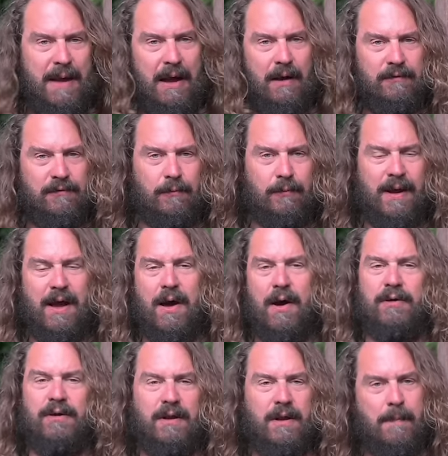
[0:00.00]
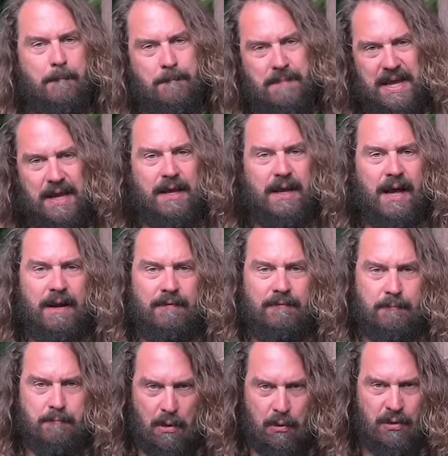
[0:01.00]
pounds around in a big kind
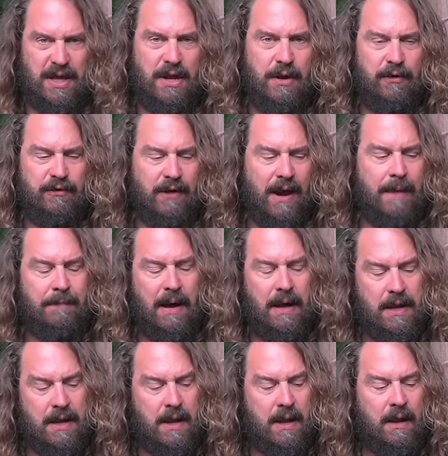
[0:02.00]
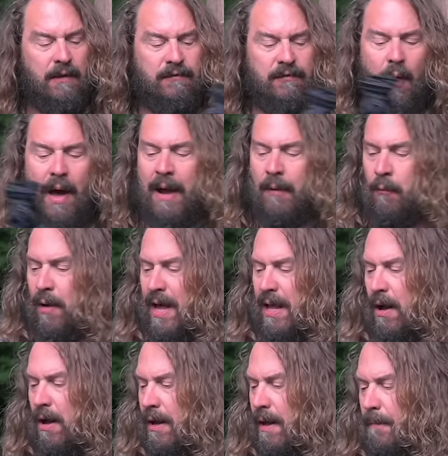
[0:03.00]
of bulkier tripod. So I
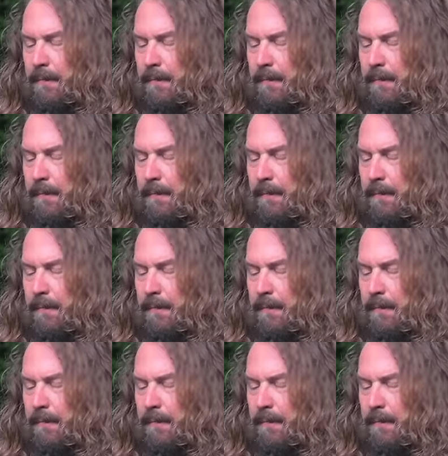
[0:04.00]
went on a